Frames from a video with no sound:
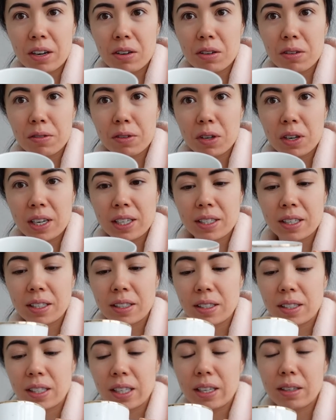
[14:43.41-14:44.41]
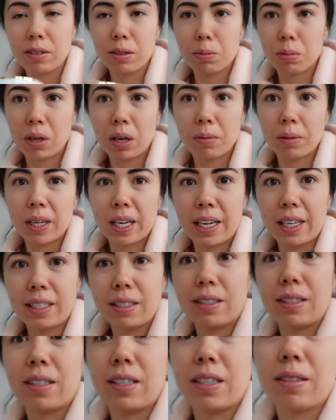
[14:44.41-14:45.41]
I don't know if you guys can see. You probably
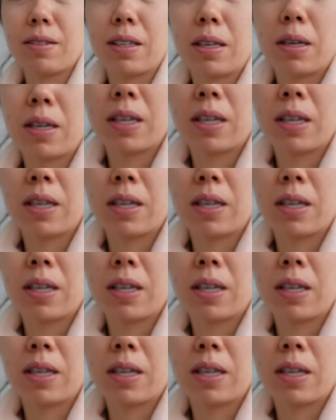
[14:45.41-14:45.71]
can't see.